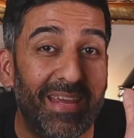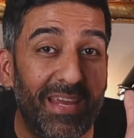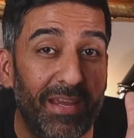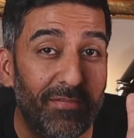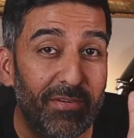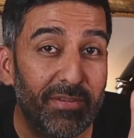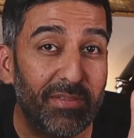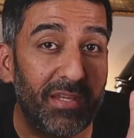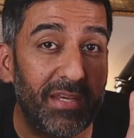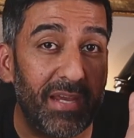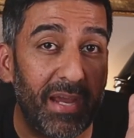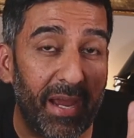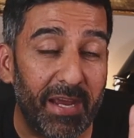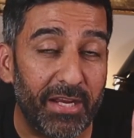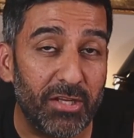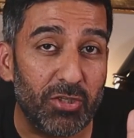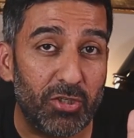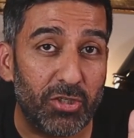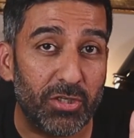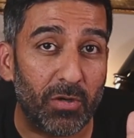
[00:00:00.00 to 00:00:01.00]
Even the
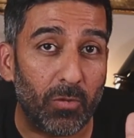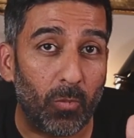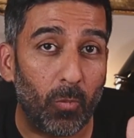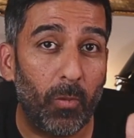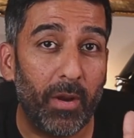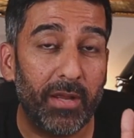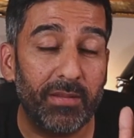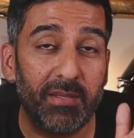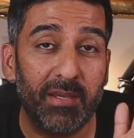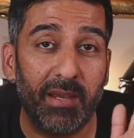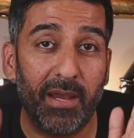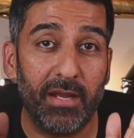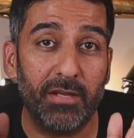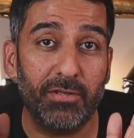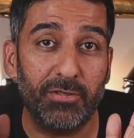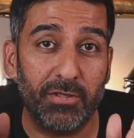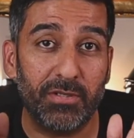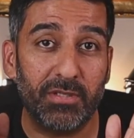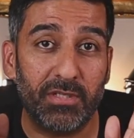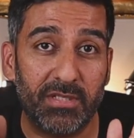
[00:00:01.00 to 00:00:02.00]
engine, where the
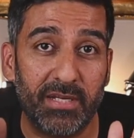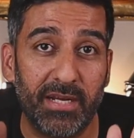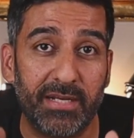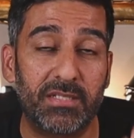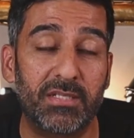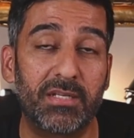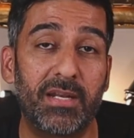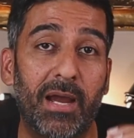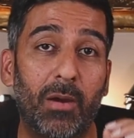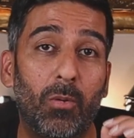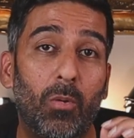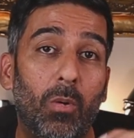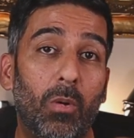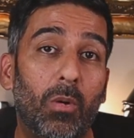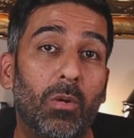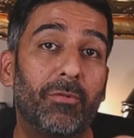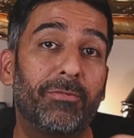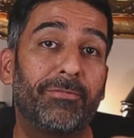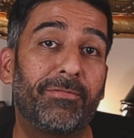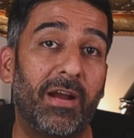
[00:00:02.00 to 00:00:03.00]
engine sits. Now
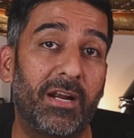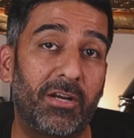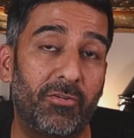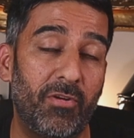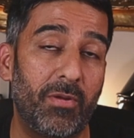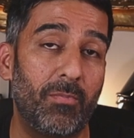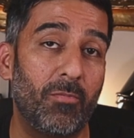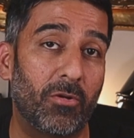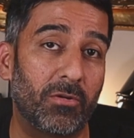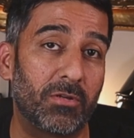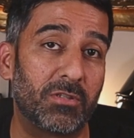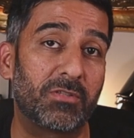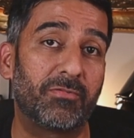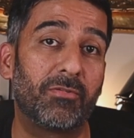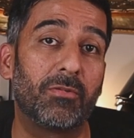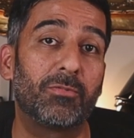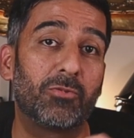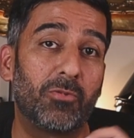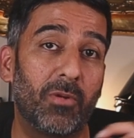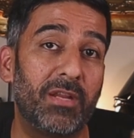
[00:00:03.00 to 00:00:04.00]
all factory models
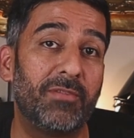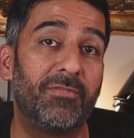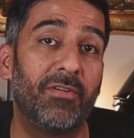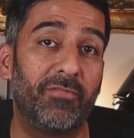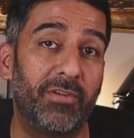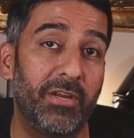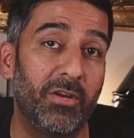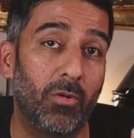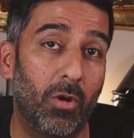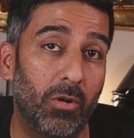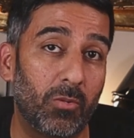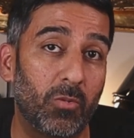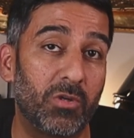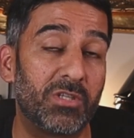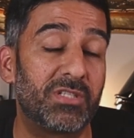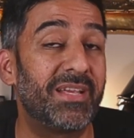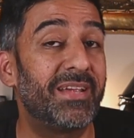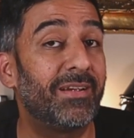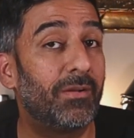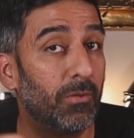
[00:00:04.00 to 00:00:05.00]
from 2015
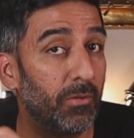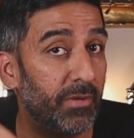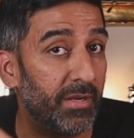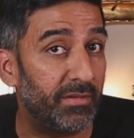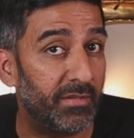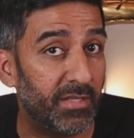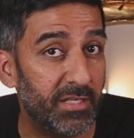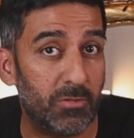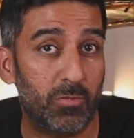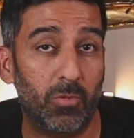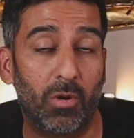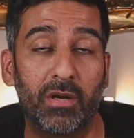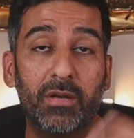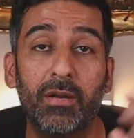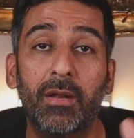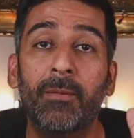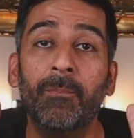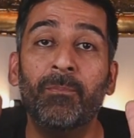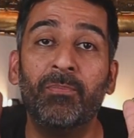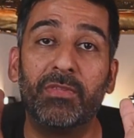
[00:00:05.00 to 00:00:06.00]
onwards, including this
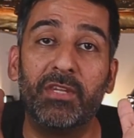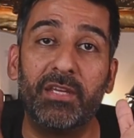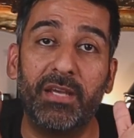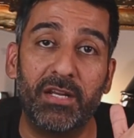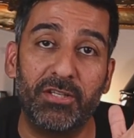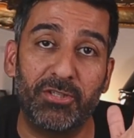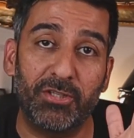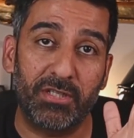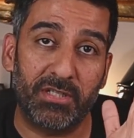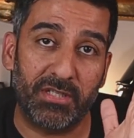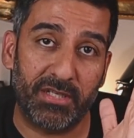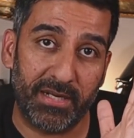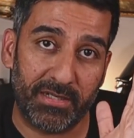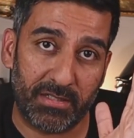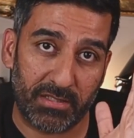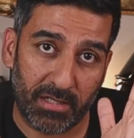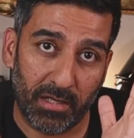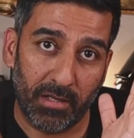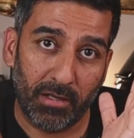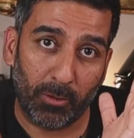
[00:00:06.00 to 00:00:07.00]
one, the engine
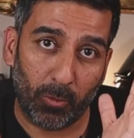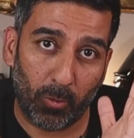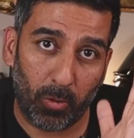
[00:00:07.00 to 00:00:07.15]
sits